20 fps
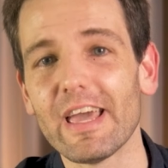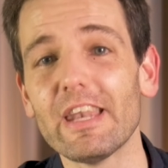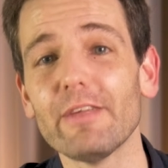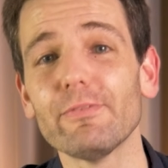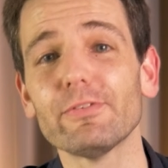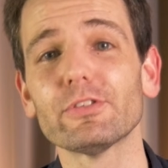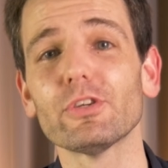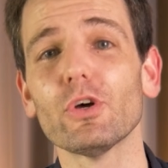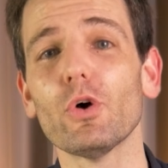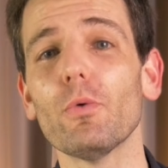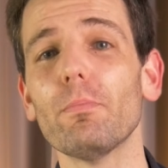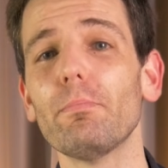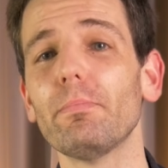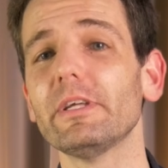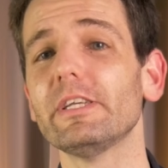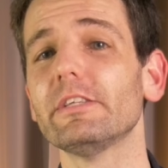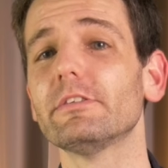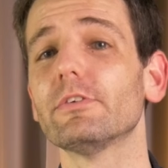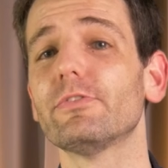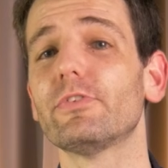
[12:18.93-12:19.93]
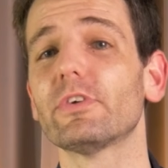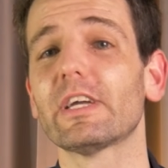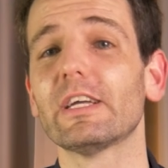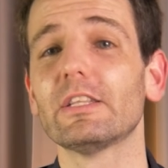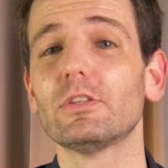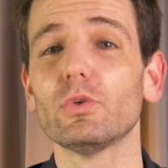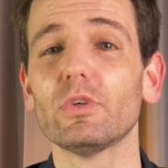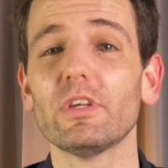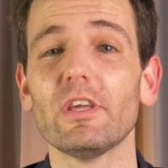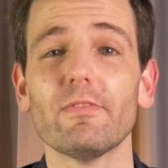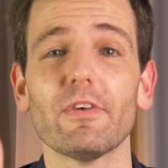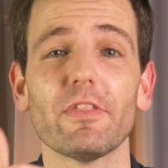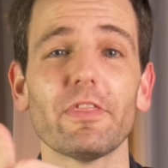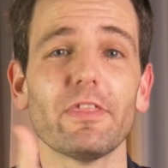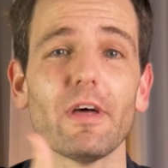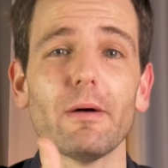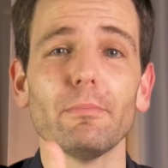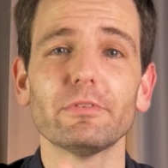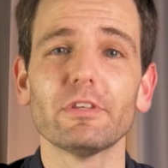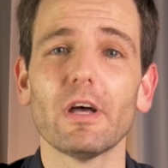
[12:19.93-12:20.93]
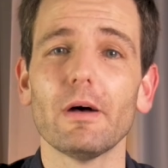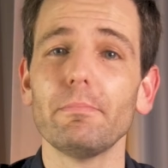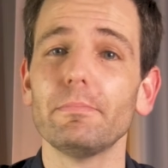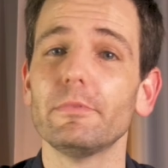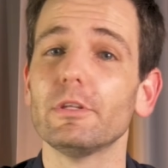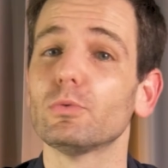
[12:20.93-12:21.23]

and if so, please don't forget to give a thumbs up.